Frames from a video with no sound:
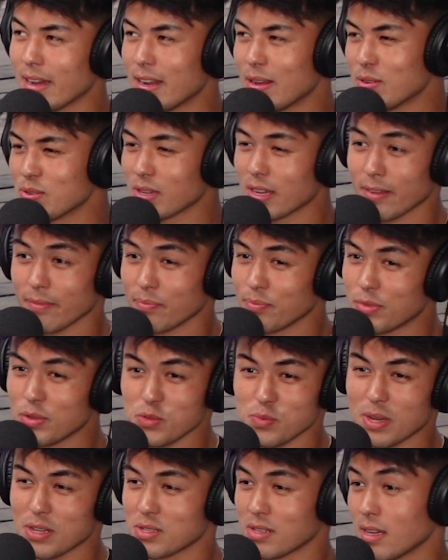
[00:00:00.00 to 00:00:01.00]
And he was
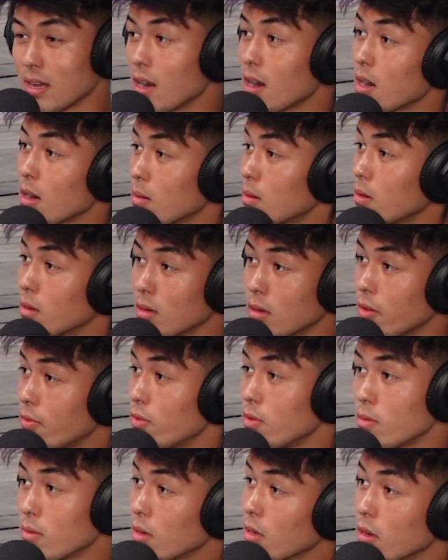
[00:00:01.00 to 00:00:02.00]
basically like, all right, well, if
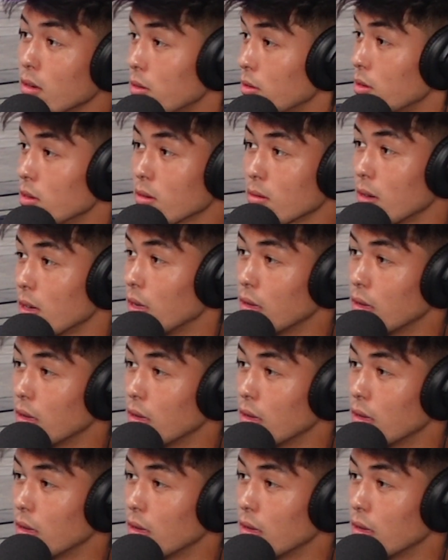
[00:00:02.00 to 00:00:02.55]
you want to go to your way,